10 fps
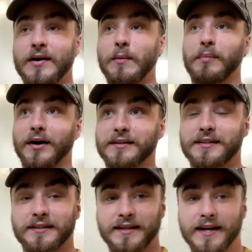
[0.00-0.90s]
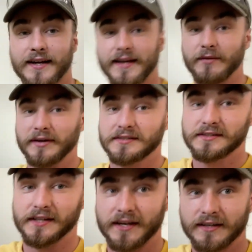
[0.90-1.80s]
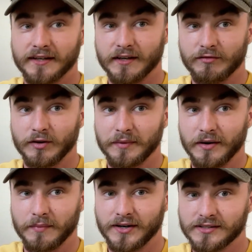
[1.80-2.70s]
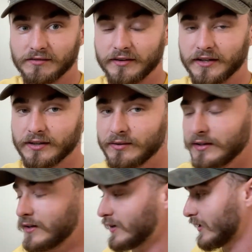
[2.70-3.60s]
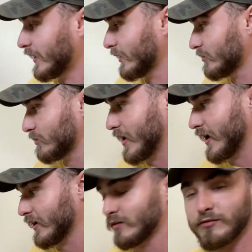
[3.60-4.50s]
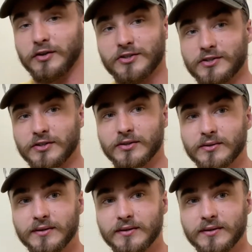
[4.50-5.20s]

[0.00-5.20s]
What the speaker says: But yeah, anyways, today I'm gonna film an unboxing video of my version 2